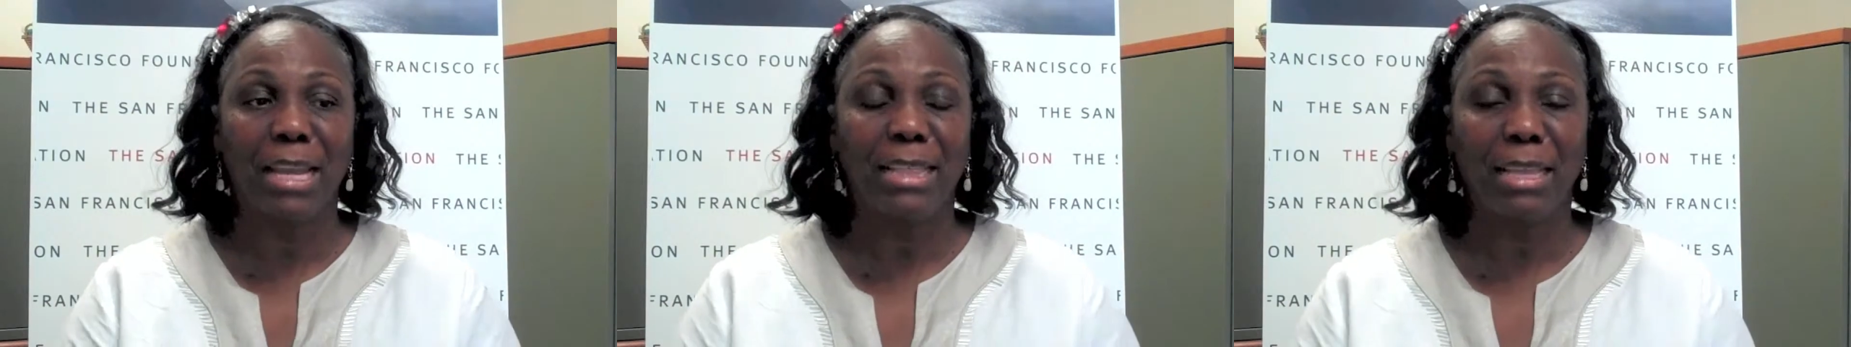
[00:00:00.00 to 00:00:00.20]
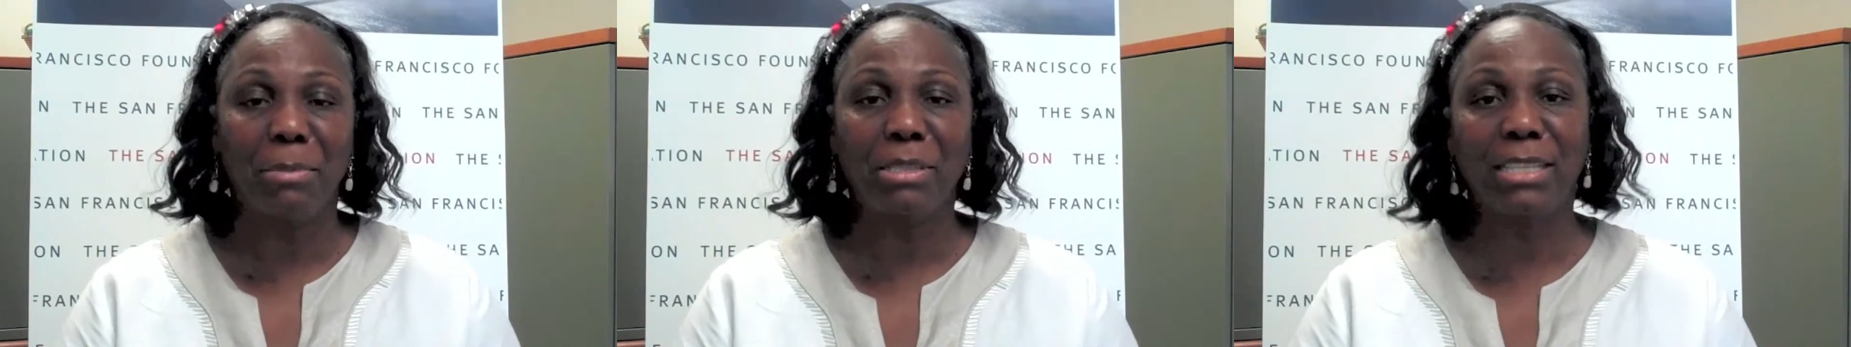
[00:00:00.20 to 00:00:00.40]

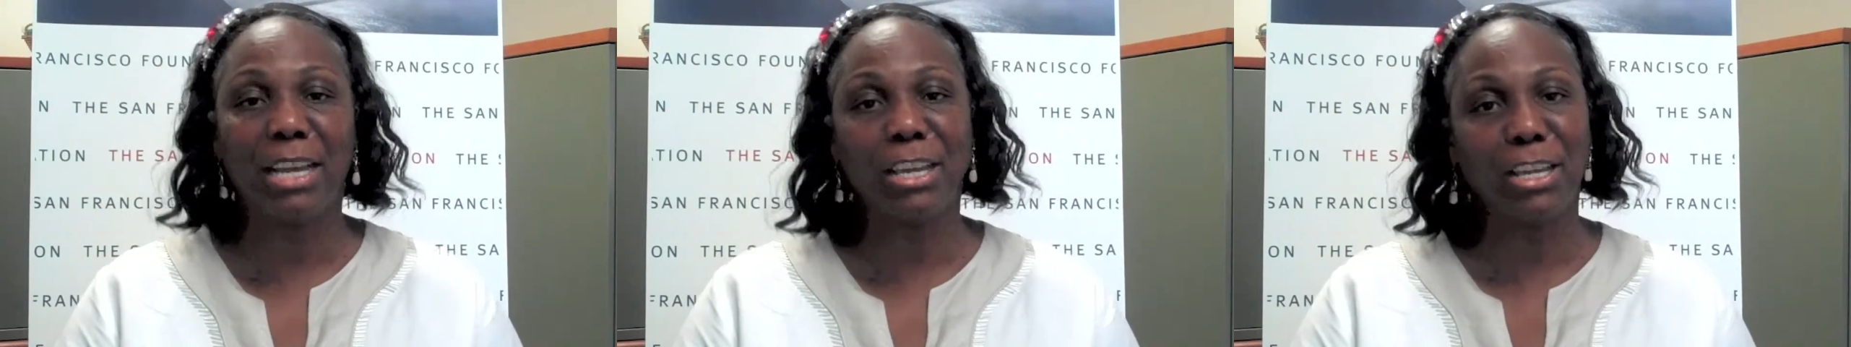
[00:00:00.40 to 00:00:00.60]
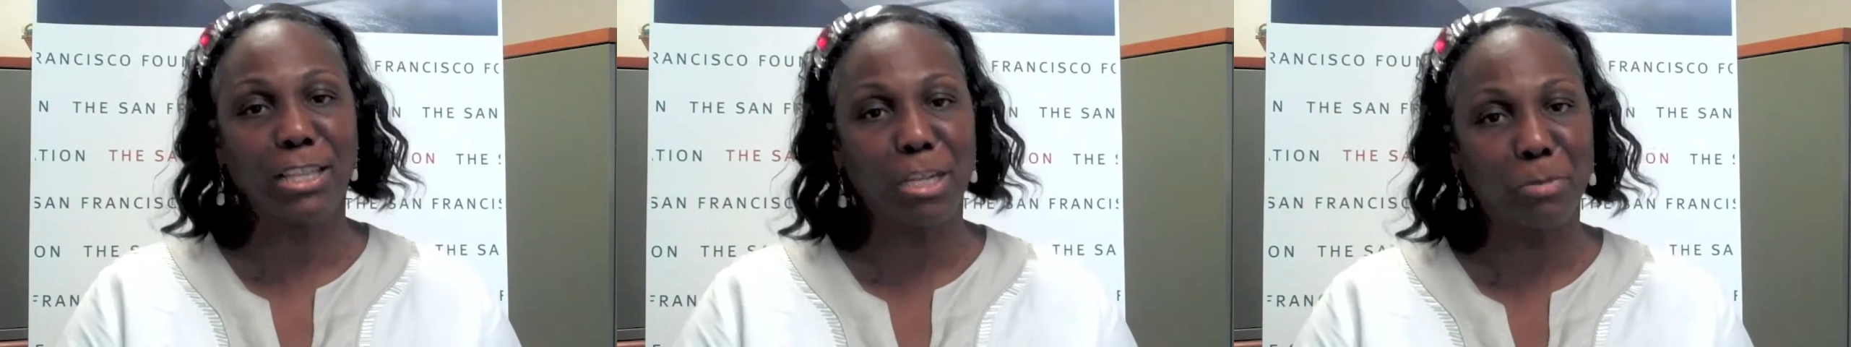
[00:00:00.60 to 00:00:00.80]
Let me tell
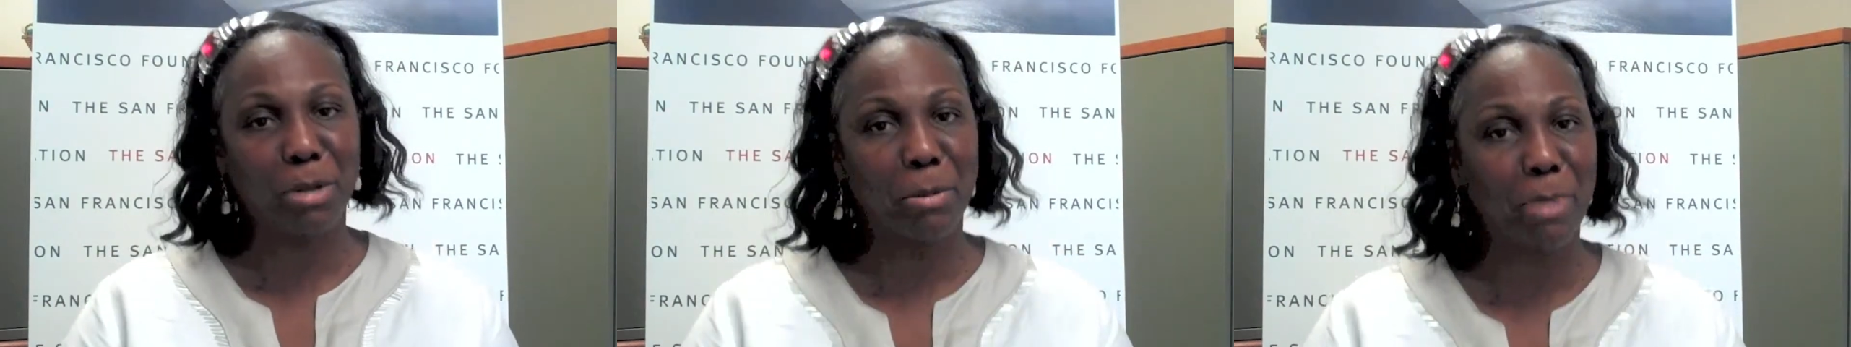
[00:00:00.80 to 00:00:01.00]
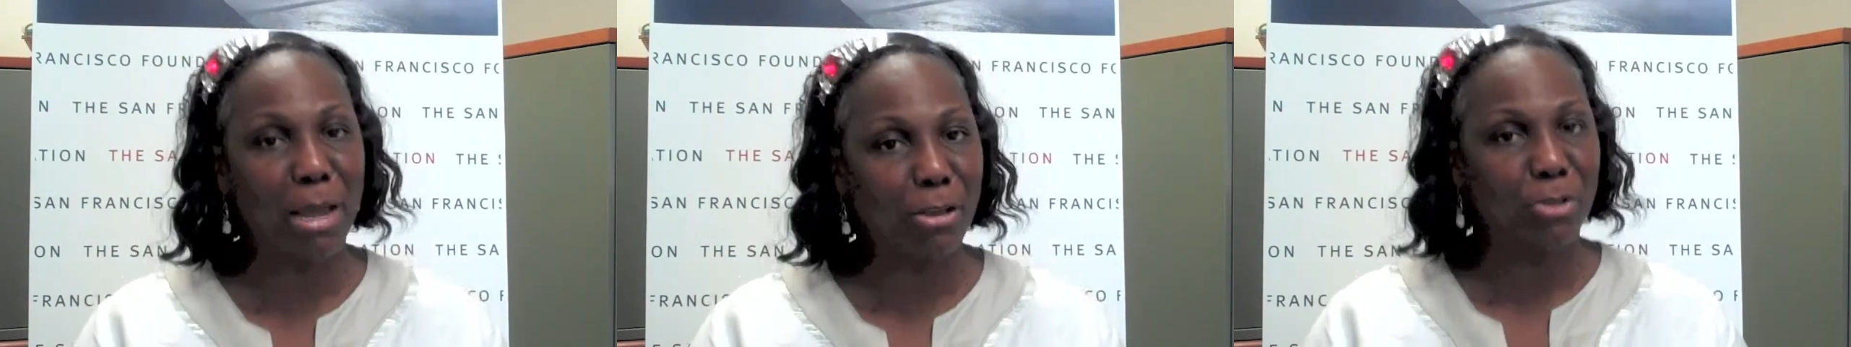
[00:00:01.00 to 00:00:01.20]
you a little bit
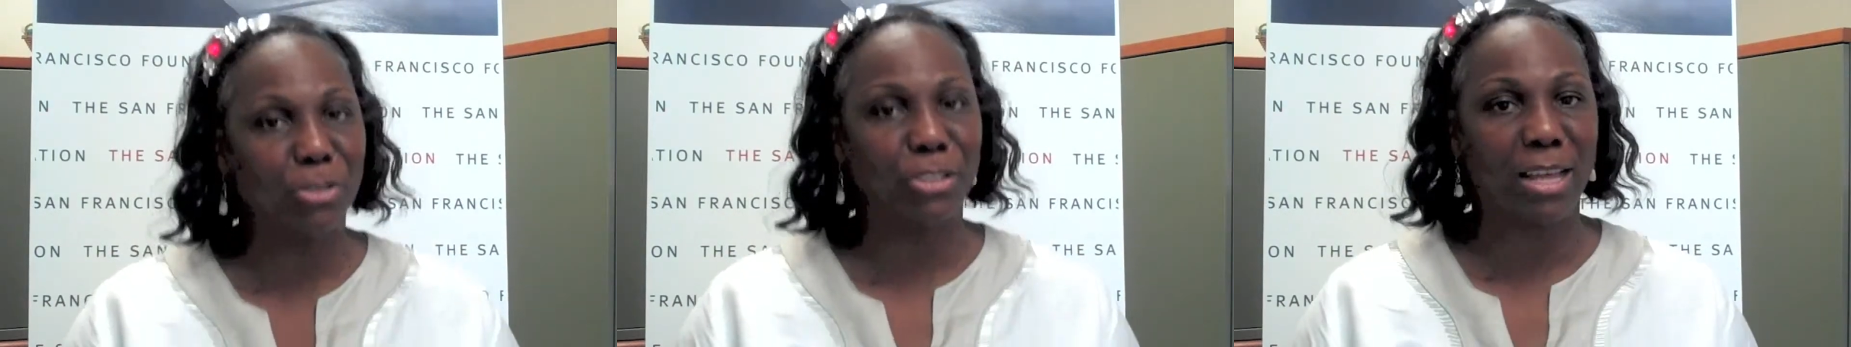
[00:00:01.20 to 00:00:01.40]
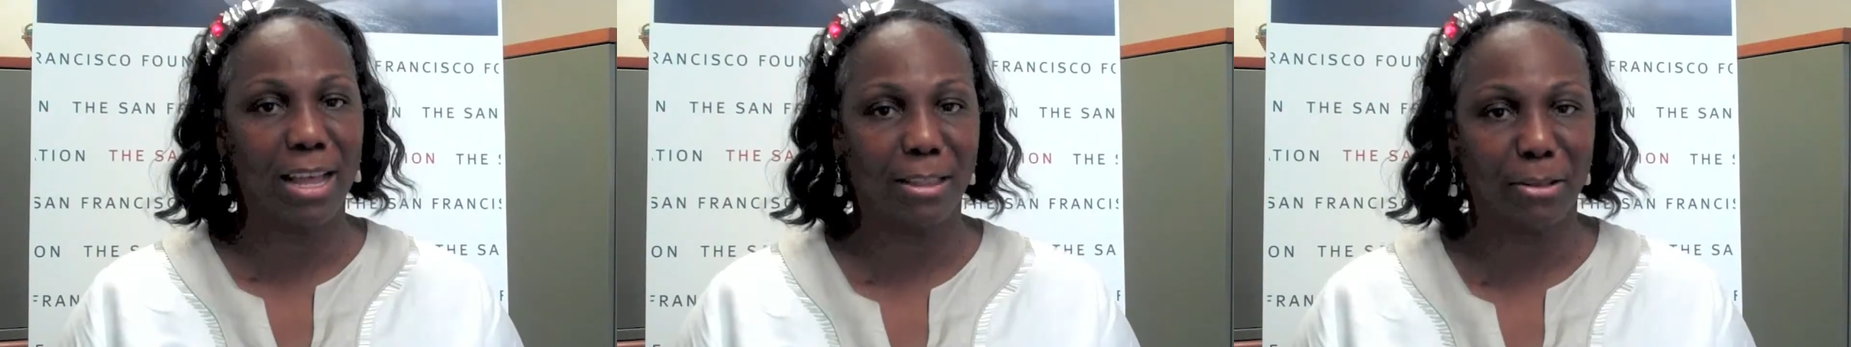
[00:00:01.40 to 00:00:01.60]
about
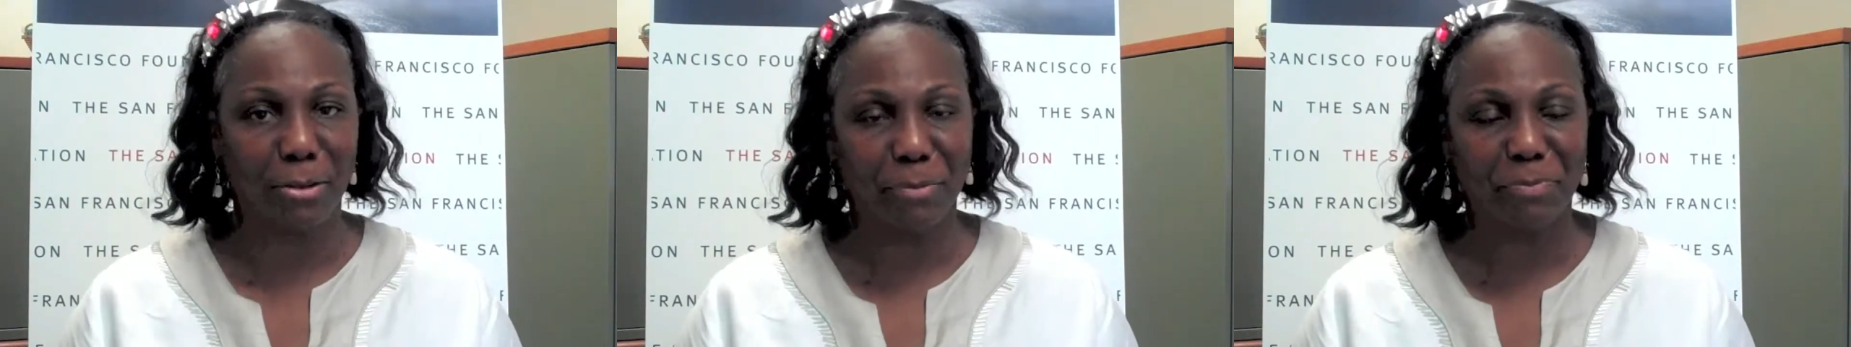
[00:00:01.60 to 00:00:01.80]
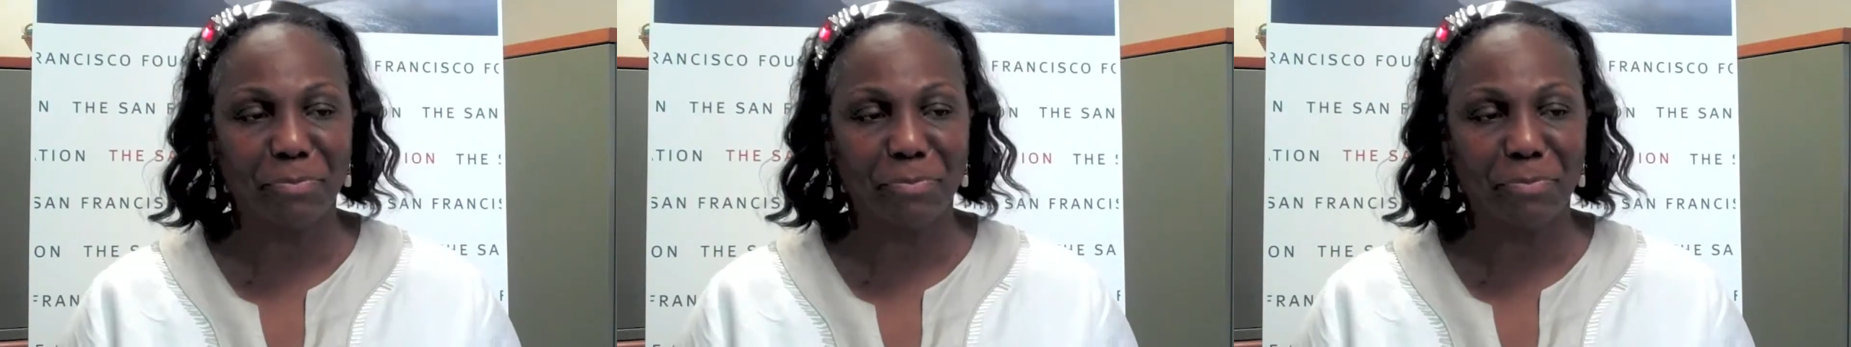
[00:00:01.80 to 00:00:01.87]
Gonzalo.